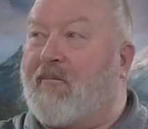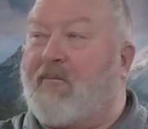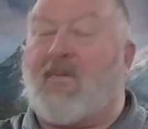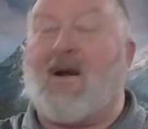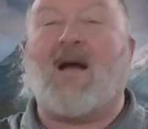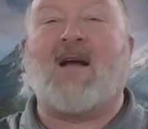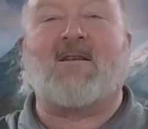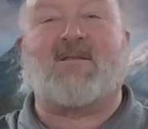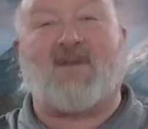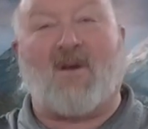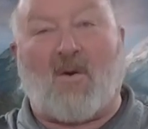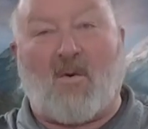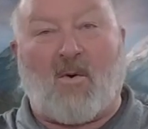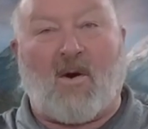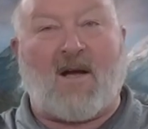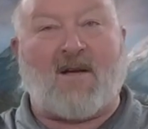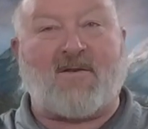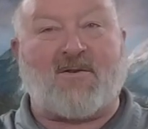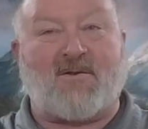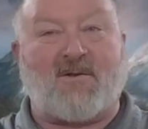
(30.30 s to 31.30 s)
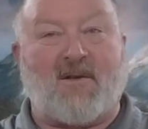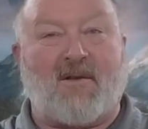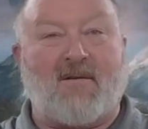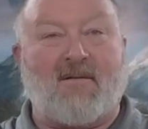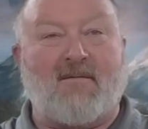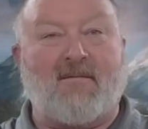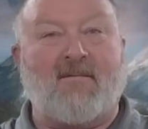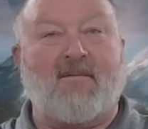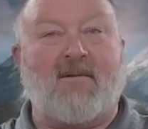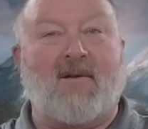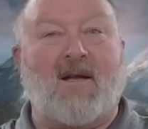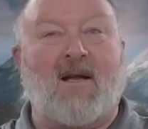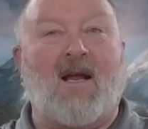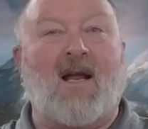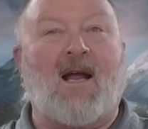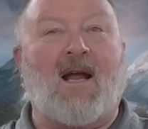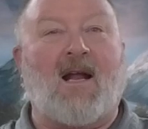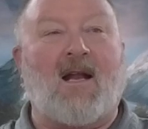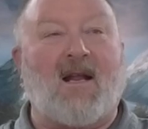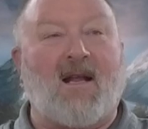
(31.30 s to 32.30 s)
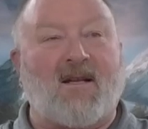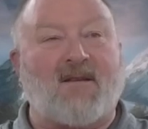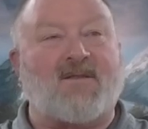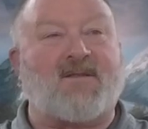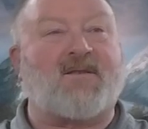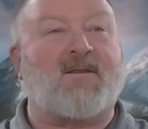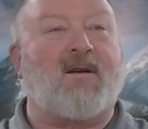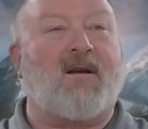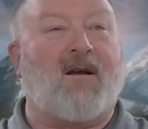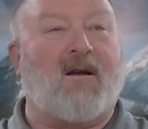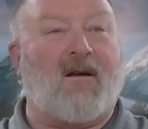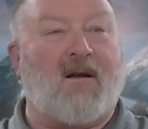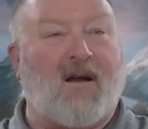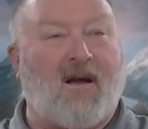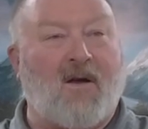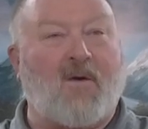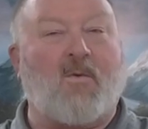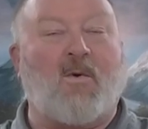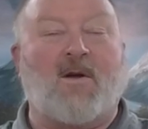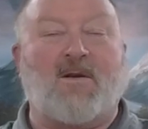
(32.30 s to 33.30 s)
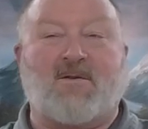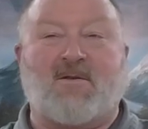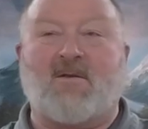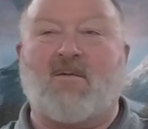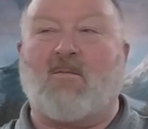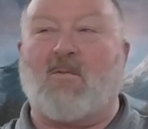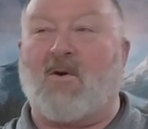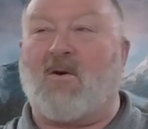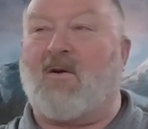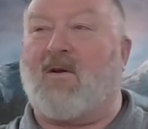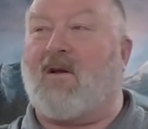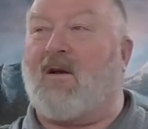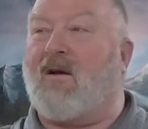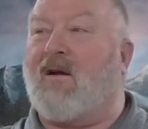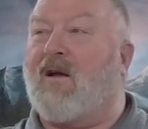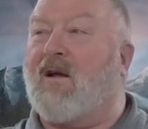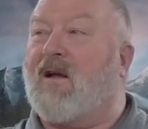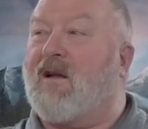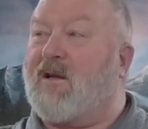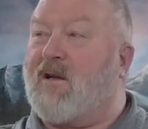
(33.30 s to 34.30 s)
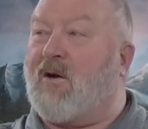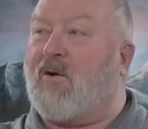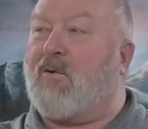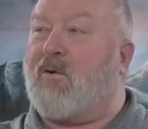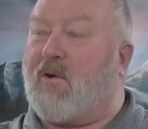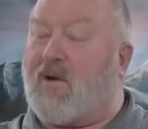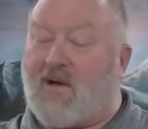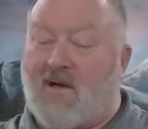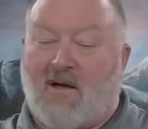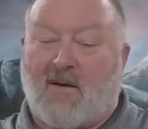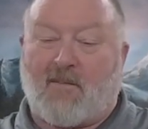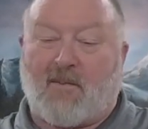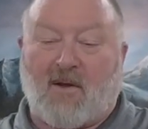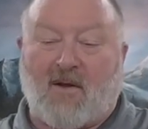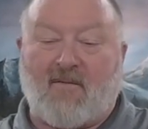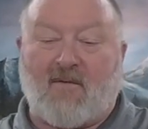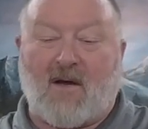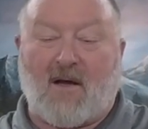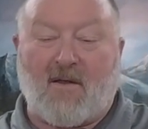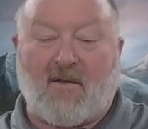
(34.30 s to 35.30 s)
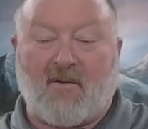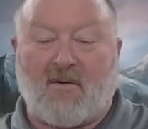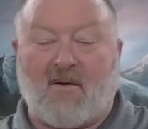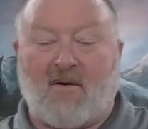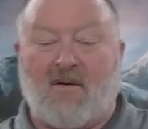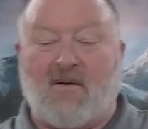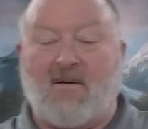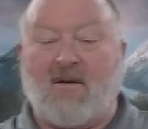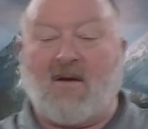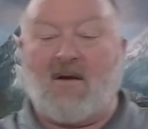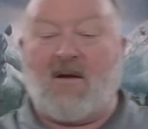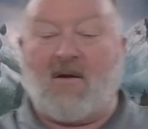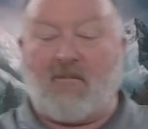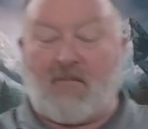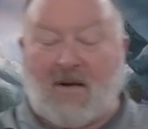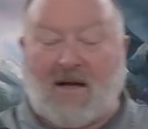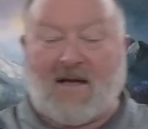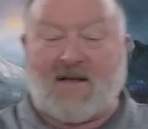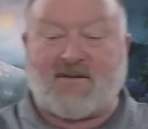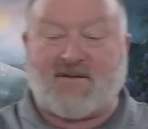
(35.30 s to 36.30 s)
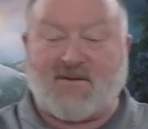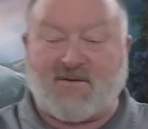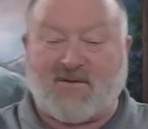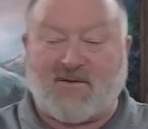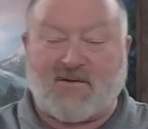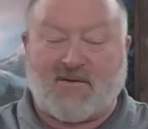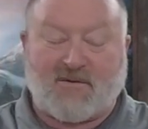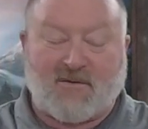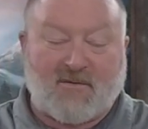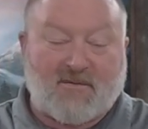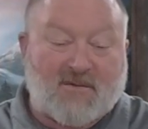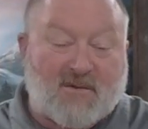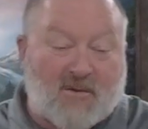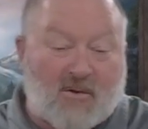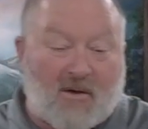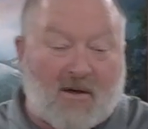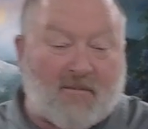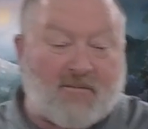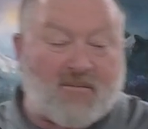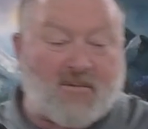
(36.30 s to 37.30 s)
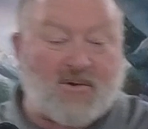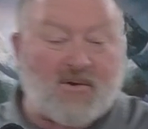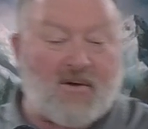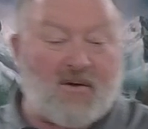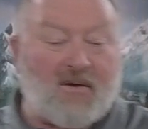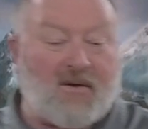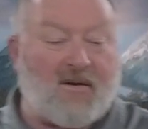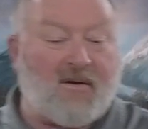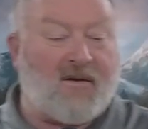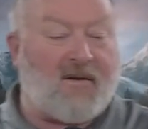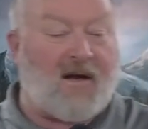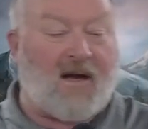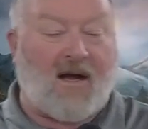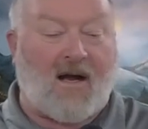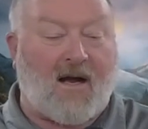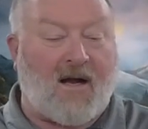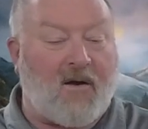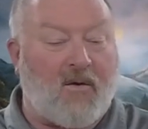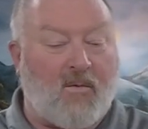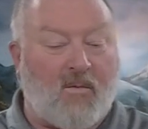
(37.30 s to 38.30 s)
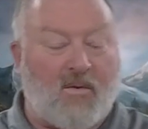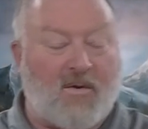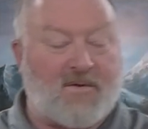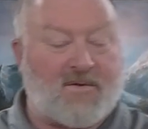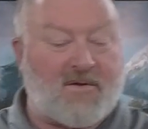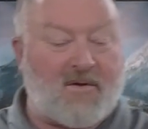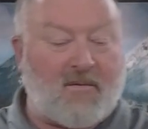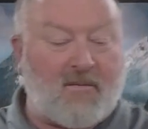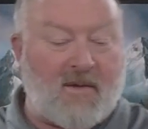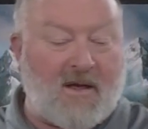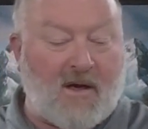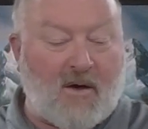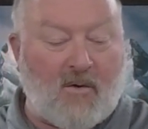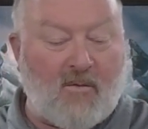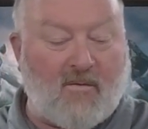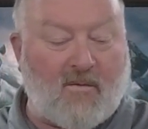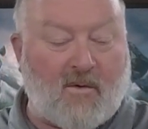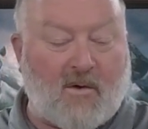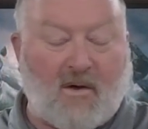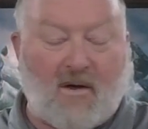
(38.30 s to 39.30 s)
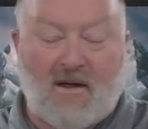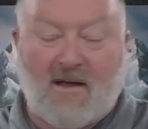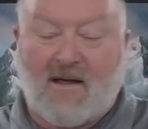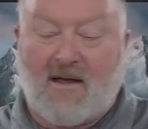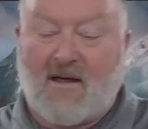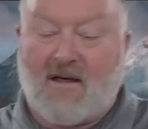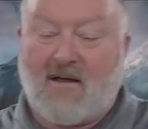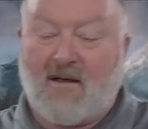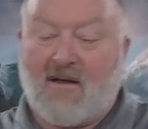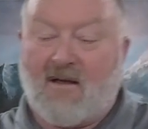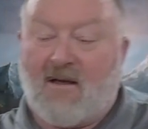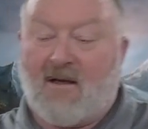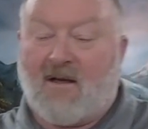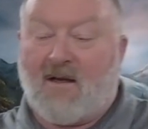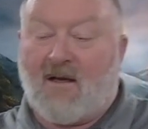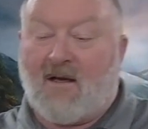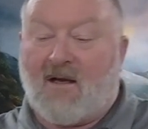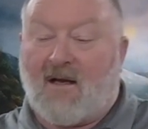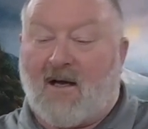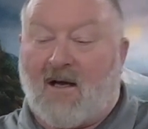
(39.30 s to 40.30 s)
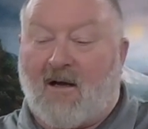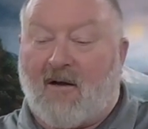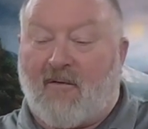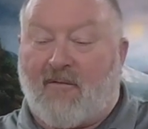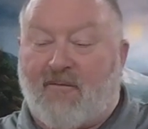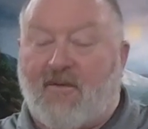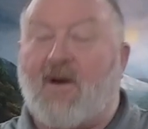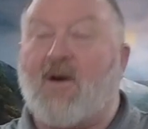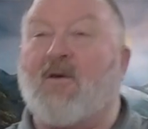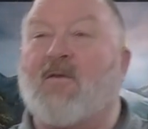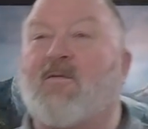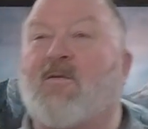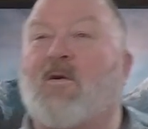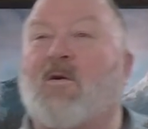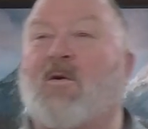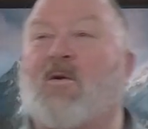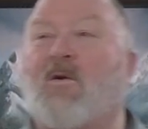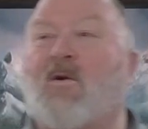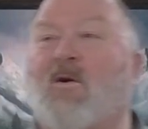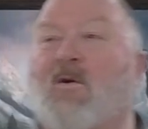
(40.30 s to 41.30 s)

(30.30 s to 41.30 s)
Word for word: begs a question, and it's a, uh, a question we're going to go to a couple of other passages of Scripture. Uh, I don't want you to be overly uh, fearful